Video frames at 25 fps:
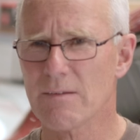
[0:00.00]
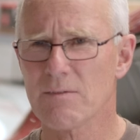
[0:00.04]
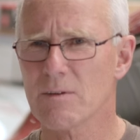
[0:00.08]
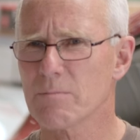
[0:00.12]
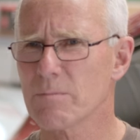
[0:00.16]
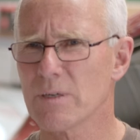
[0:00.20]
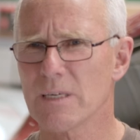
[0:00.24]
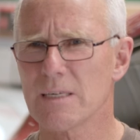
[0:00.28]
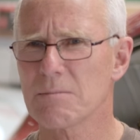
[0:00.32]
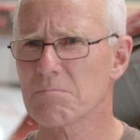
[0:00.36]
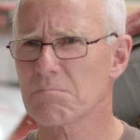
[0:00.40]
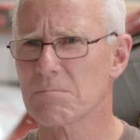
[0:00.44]
ever
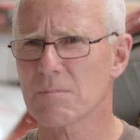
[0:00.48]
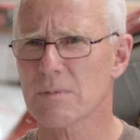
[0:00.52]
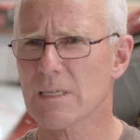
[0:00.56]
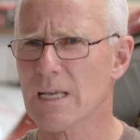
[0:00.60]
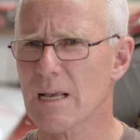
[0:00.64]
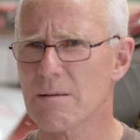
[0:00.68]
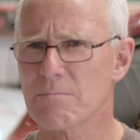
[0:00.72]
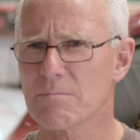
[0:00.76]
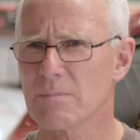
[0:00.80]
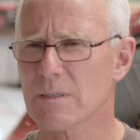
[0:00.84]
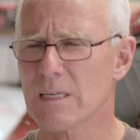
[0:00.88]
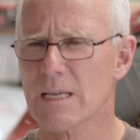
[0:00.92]

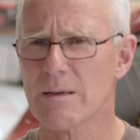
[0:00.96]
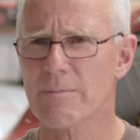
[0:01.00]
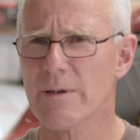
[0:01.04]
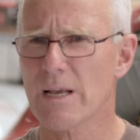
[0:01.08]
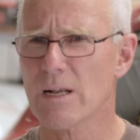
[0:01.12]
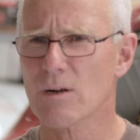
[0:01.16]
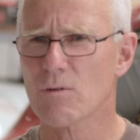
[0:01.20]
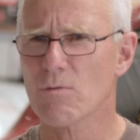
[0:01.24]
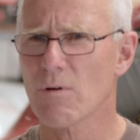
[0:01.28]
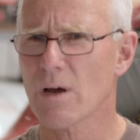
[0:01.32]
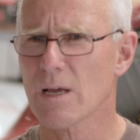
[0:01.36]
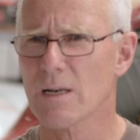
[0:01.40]
come
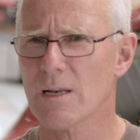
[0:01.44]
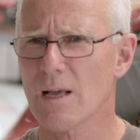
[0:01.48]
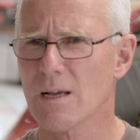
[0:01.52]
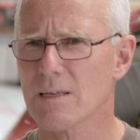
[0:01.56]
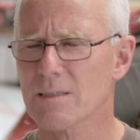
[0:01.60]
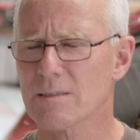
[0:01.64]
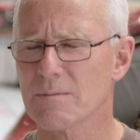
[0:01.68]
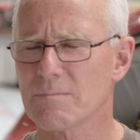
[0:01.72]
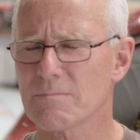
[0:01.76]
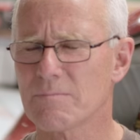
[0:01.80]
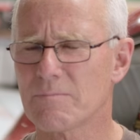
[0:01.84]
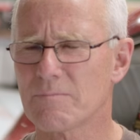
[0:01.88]
out quite
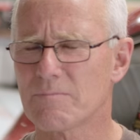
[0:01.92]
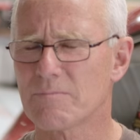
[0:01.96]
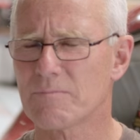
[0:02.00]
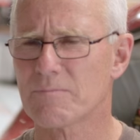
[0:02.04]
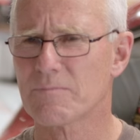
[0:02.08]
like them.